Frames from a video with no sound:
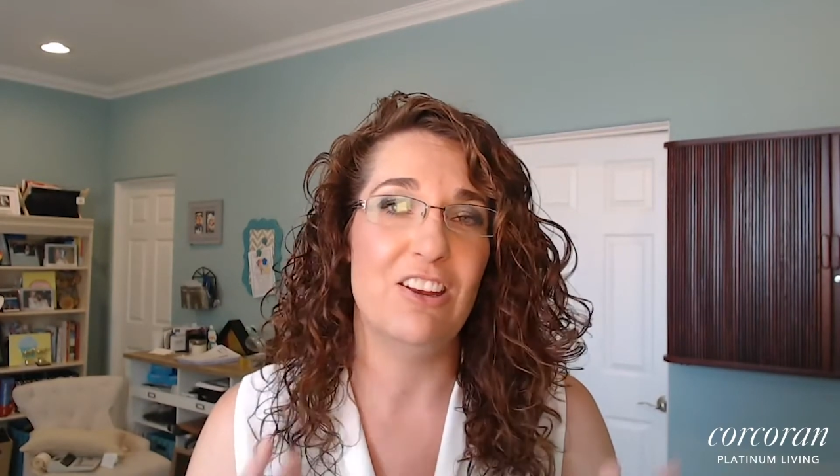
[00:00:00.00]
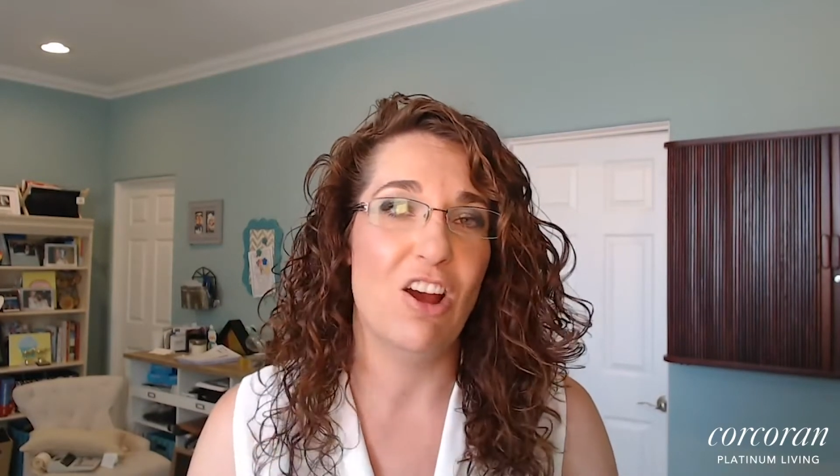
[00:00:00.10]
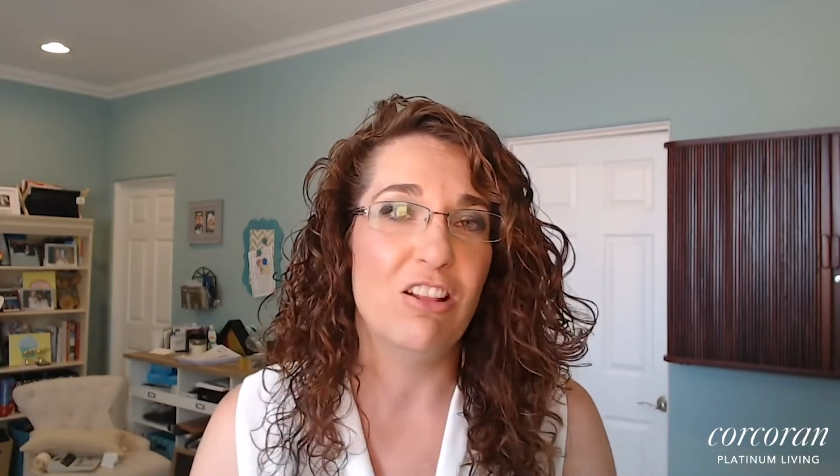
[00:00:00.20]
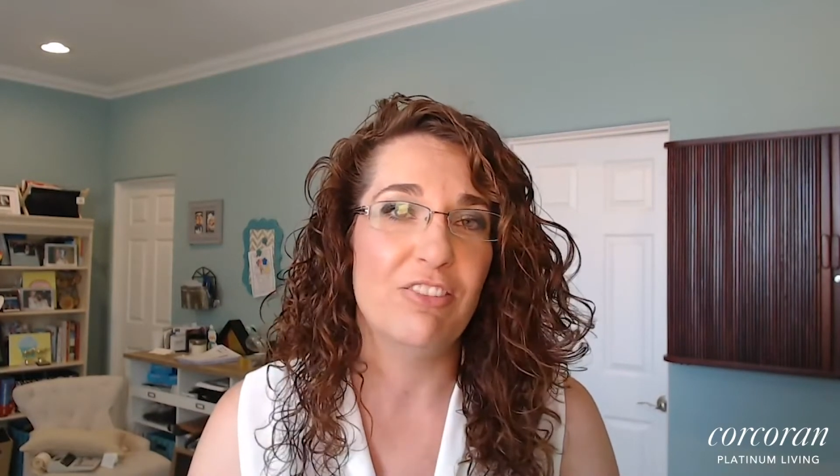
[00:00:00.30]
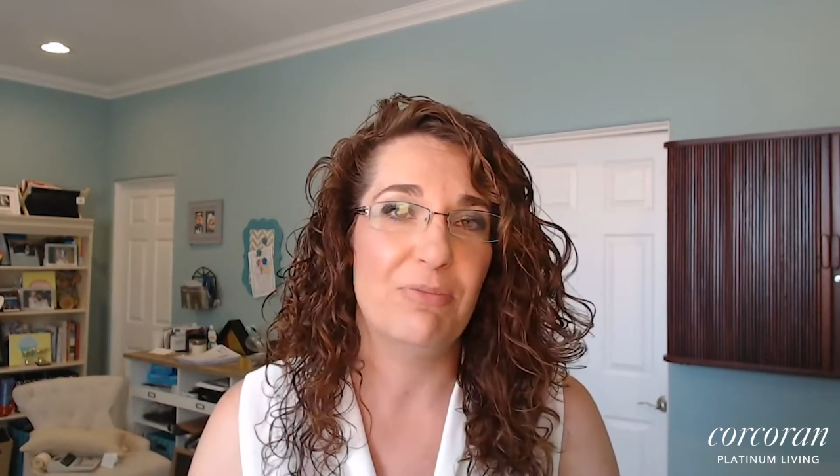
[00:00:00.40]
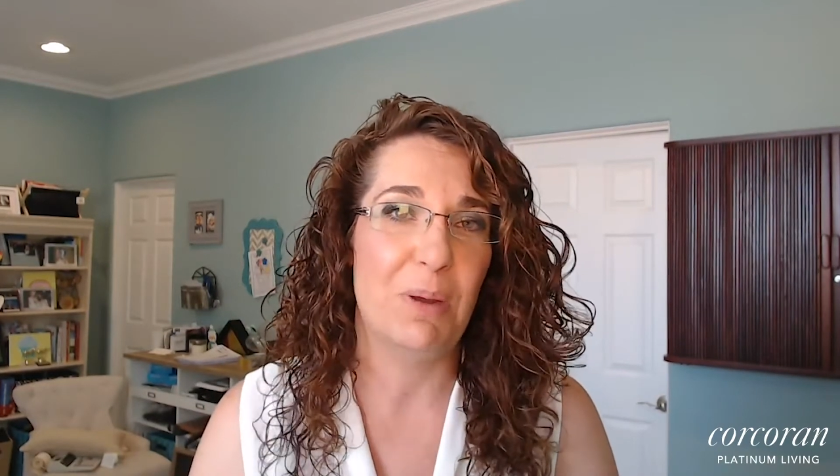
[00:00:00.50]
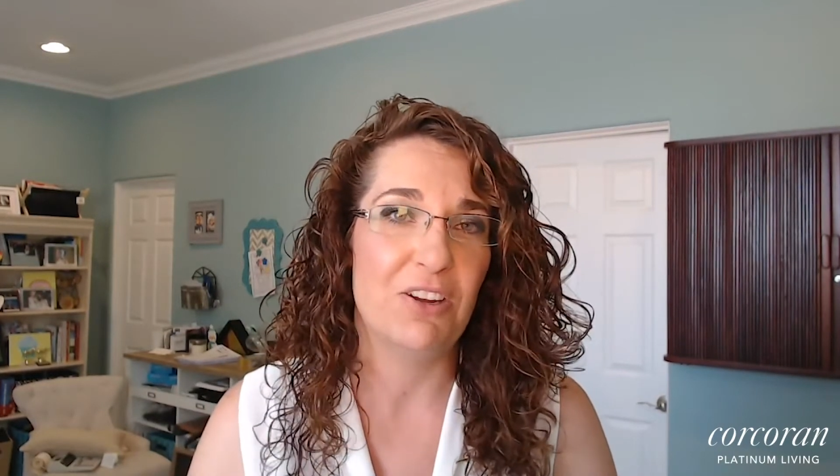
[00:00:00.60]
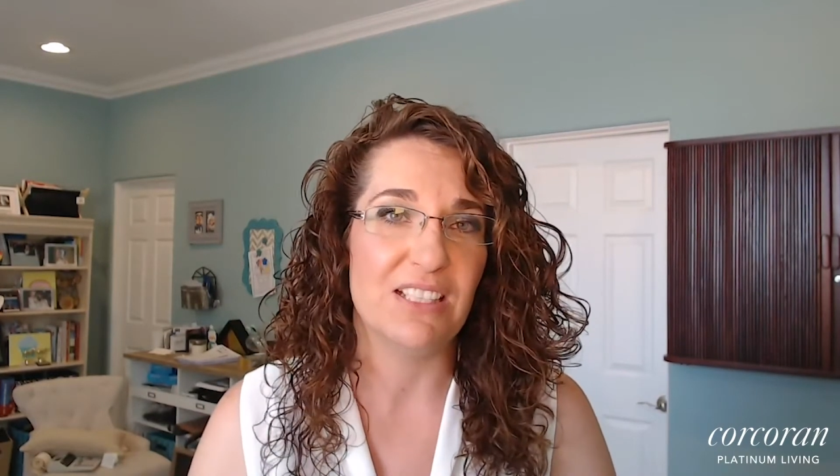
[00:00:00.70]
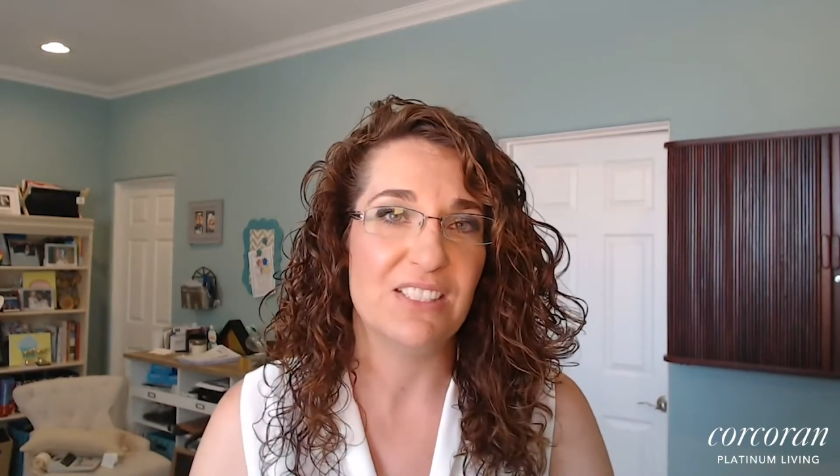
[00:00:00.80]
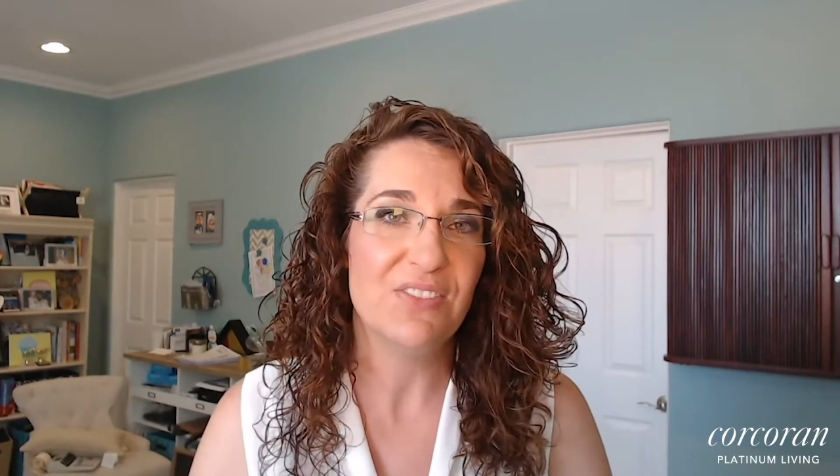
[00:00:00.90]
in all of
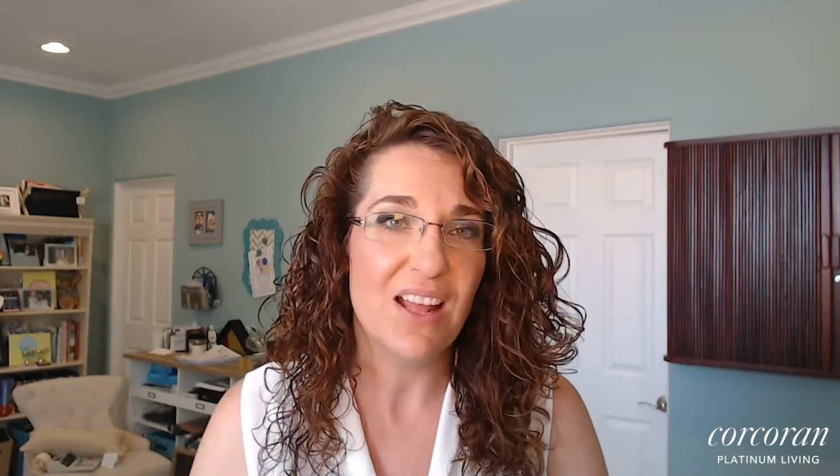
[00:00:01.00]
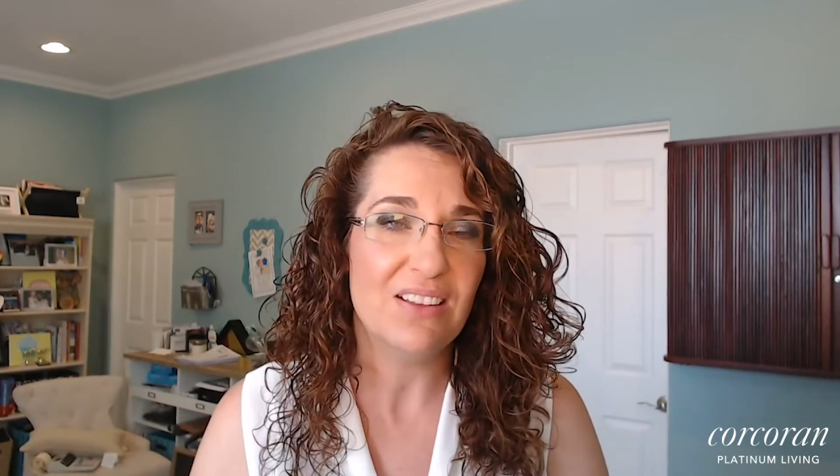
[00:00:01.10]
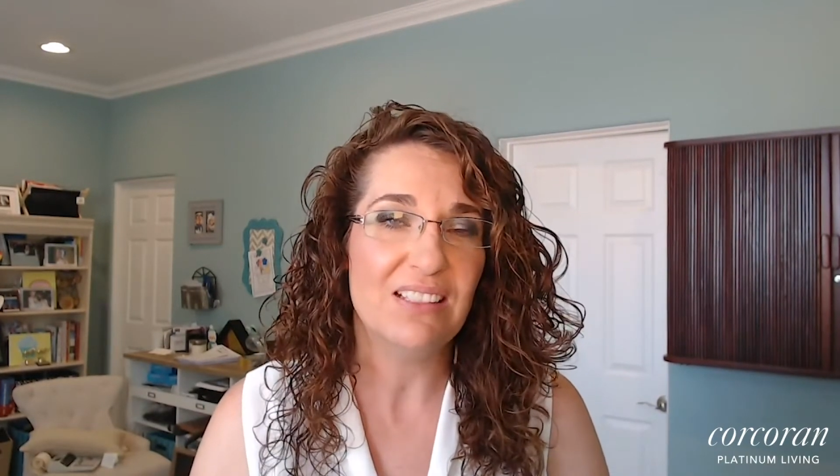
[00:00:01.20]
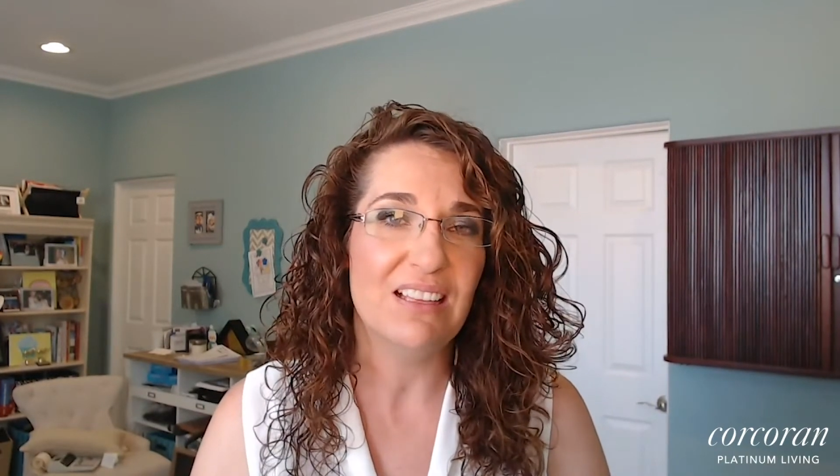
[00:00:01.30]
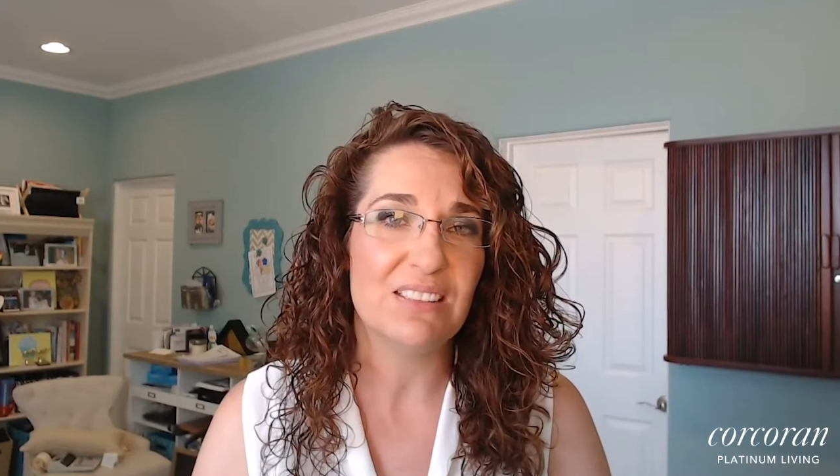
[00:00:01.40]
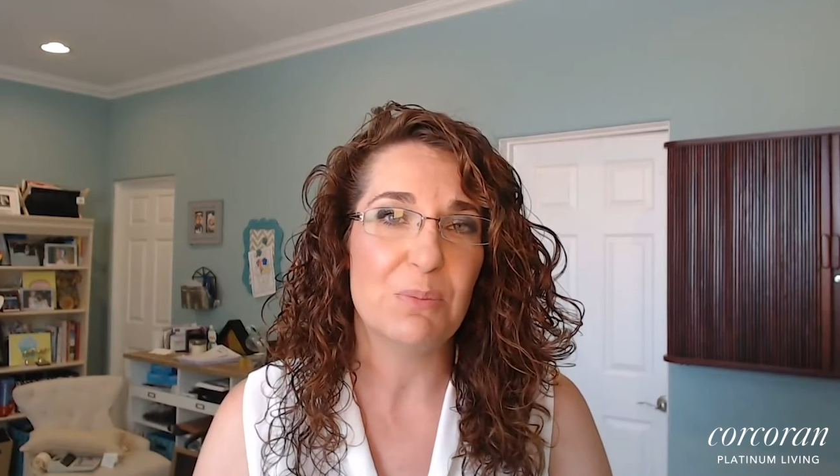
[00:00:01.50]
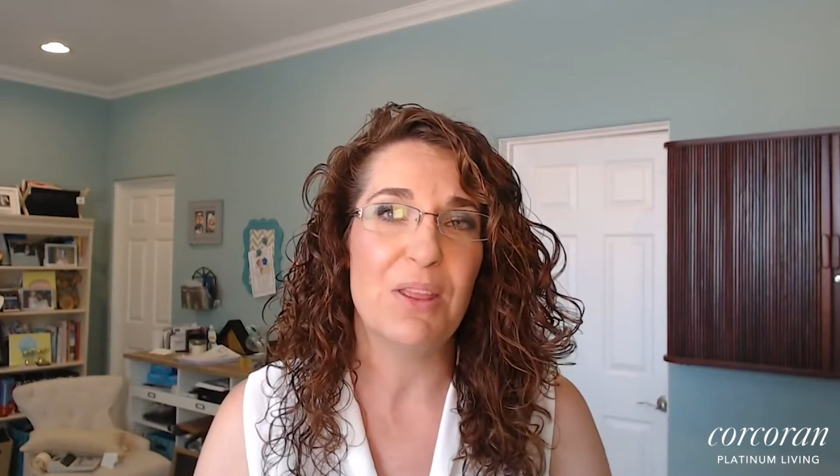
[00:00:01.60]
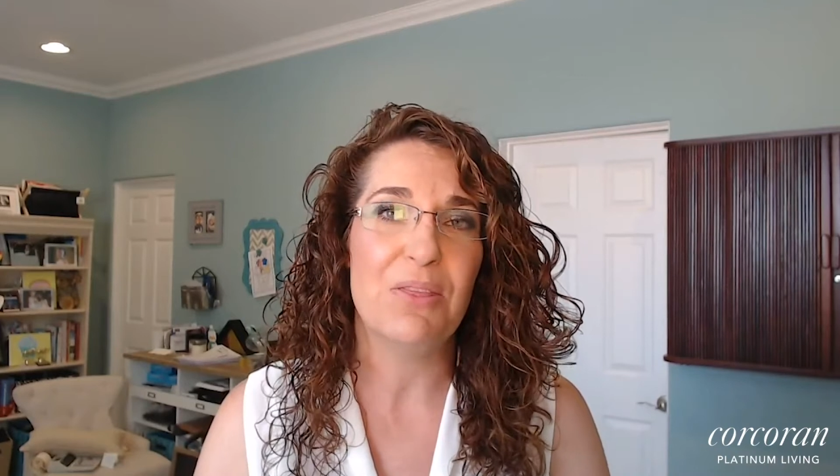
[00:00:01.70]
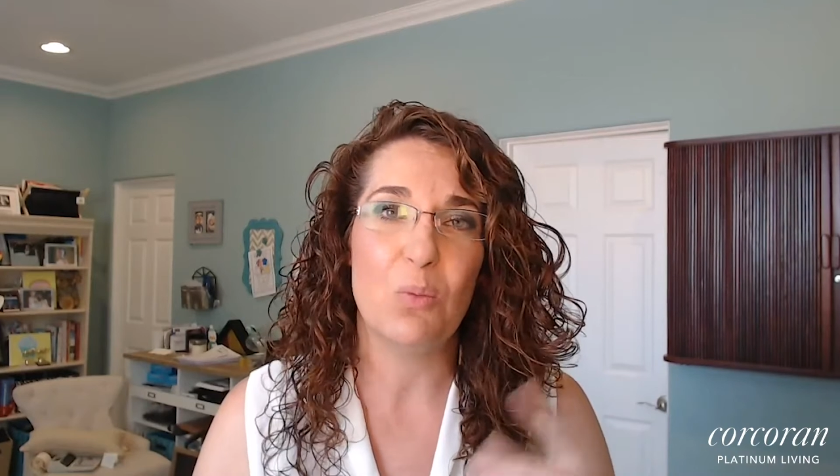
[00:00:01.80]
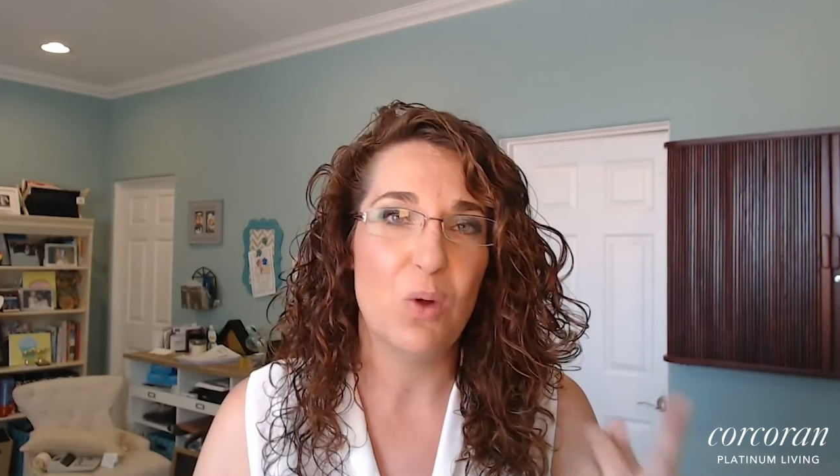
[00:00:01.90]
Paradise Valley last
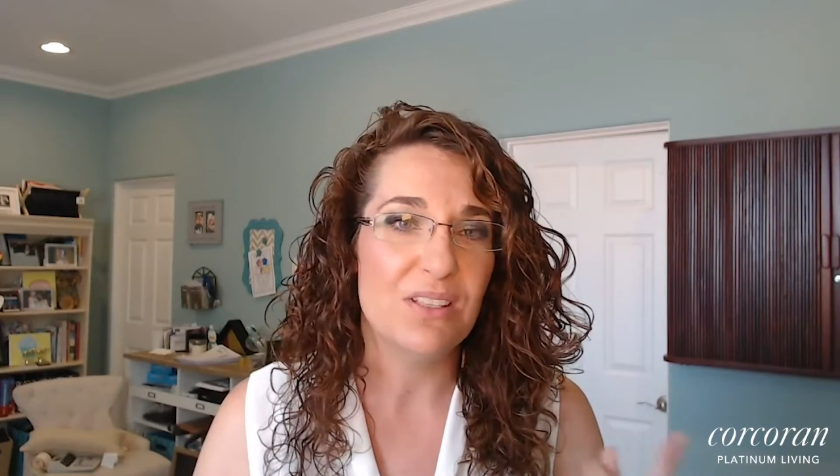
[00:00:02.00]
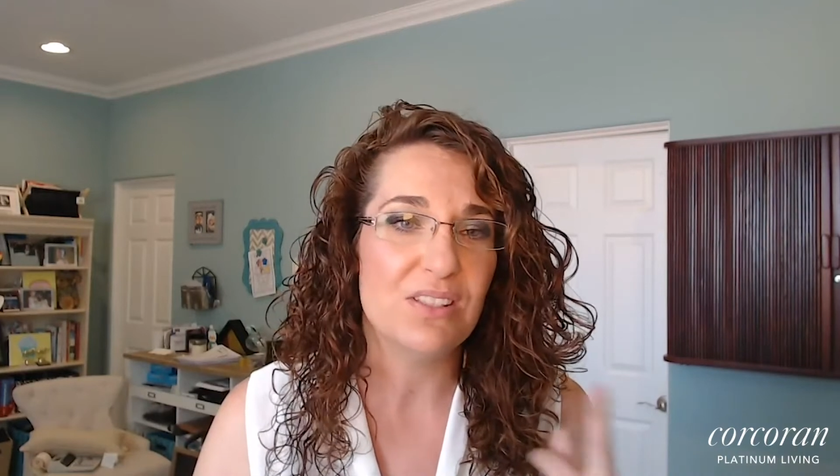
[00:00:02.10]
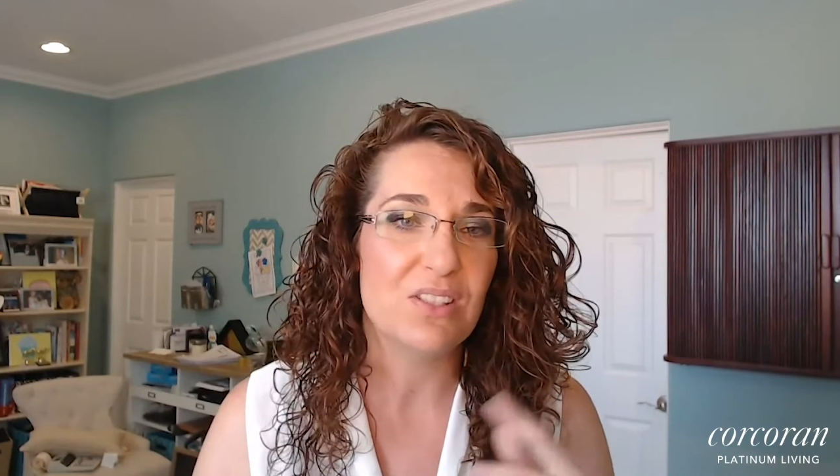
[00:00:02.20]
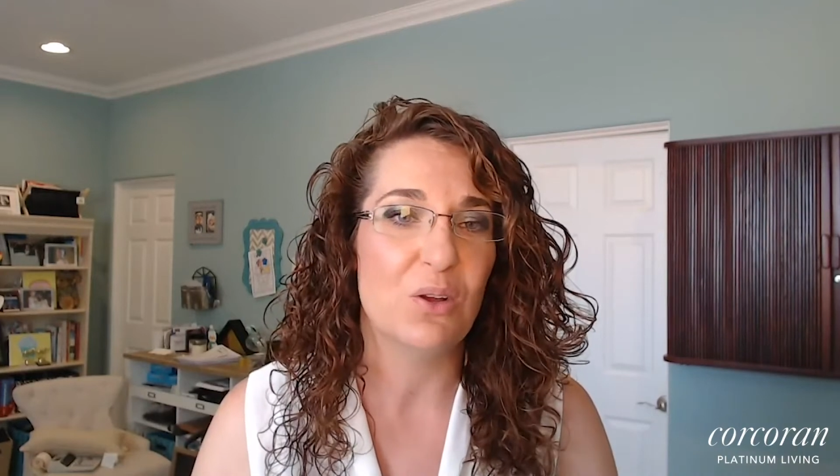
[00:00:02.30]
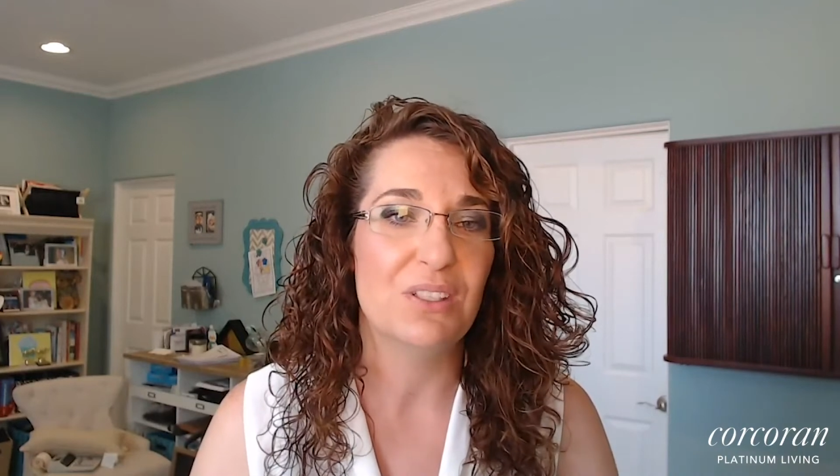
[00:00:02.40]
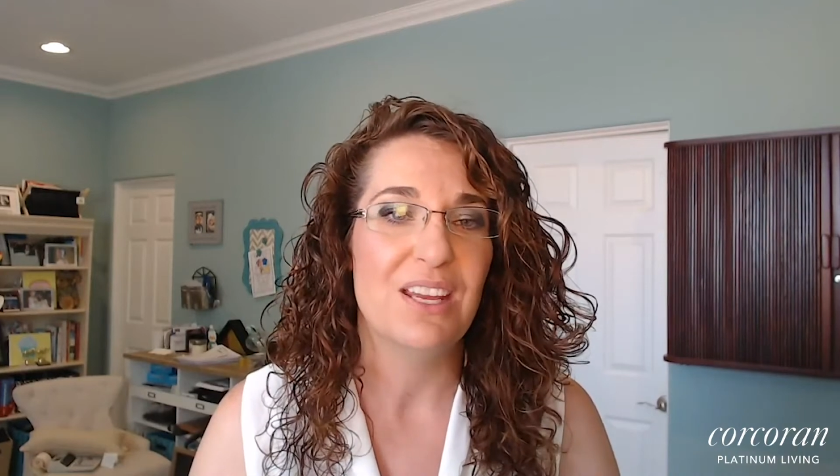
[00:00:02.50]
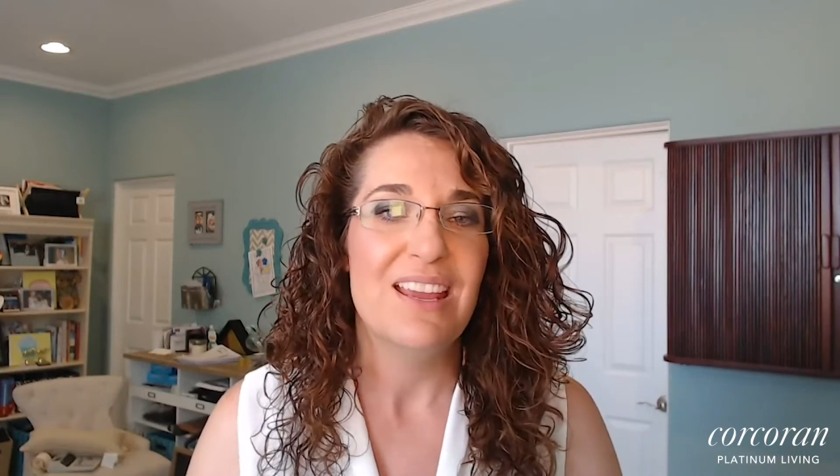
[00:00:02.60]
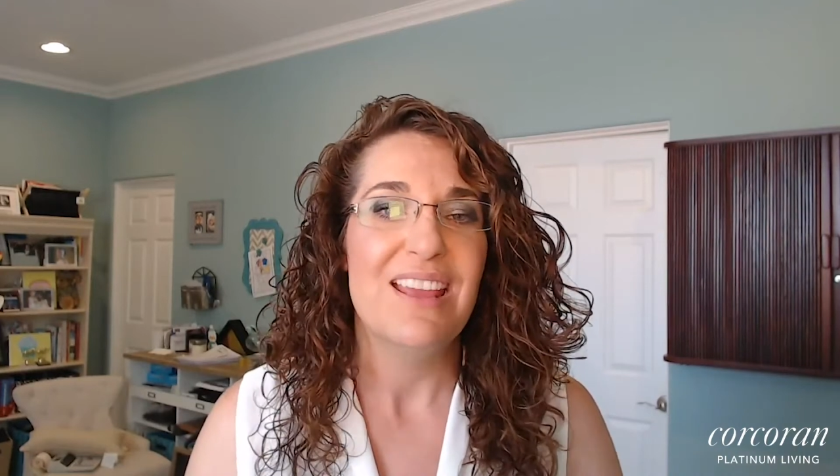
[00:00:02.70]
month and 1 sold.